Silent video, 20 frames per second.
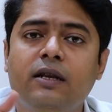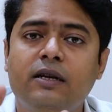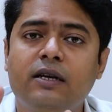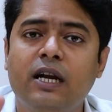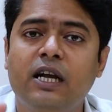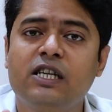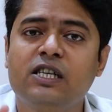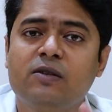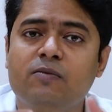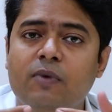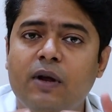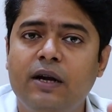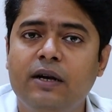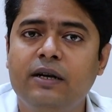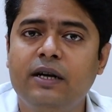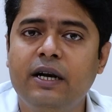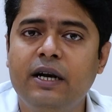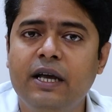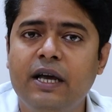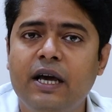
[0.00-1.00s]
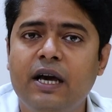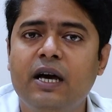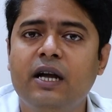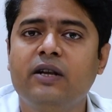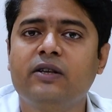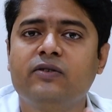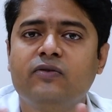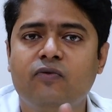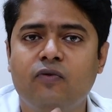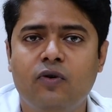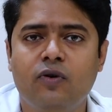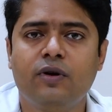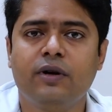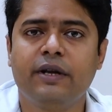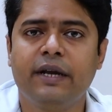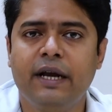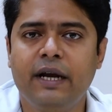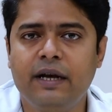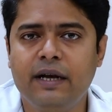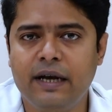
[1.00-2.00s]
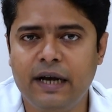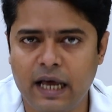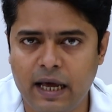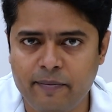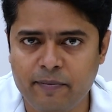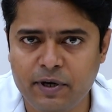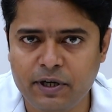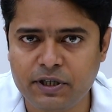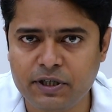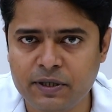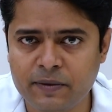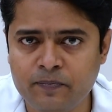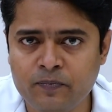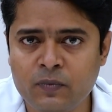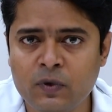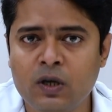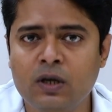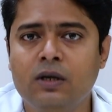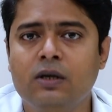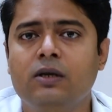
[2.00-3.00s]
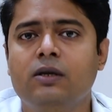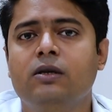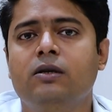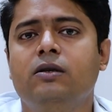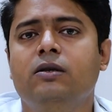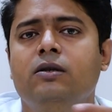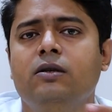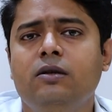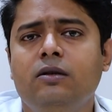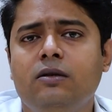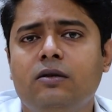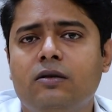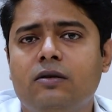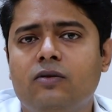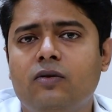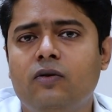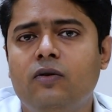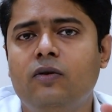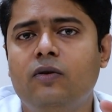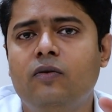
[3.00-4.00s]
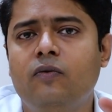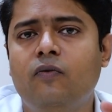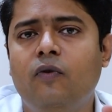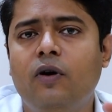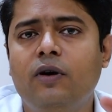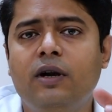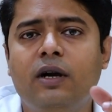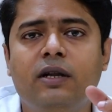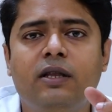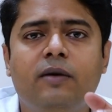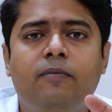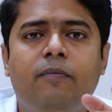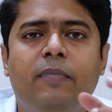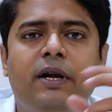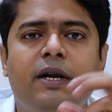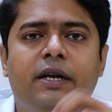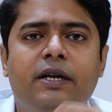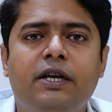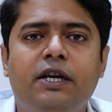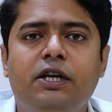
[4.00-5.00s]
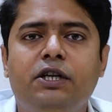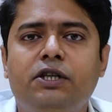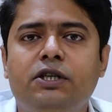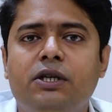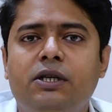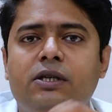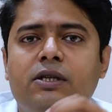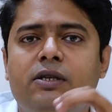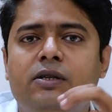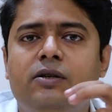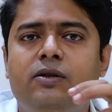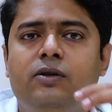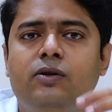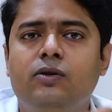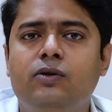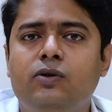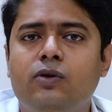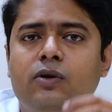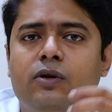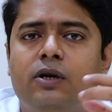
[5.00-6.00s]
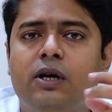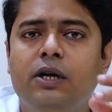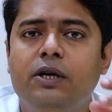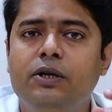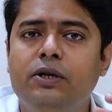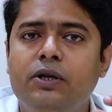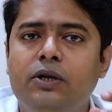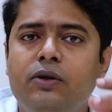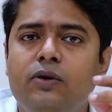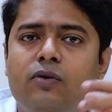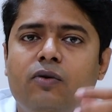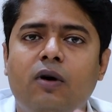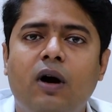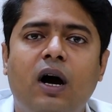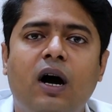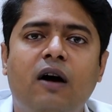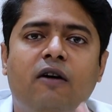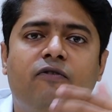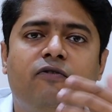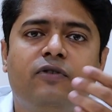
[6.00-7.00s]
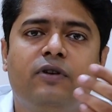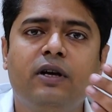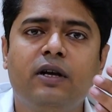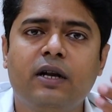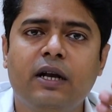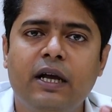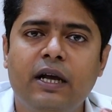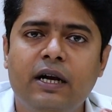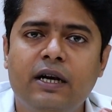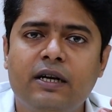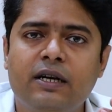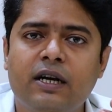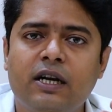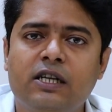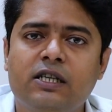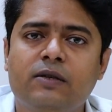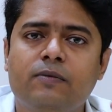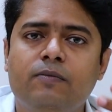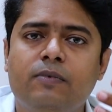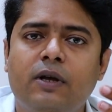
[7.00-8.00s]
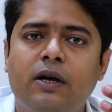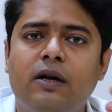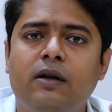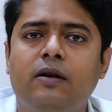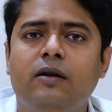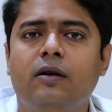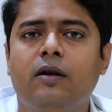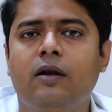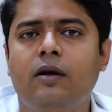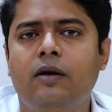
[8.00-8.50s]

transplanted hairs won't get damaged. So what are the medications you should continue after hair transplant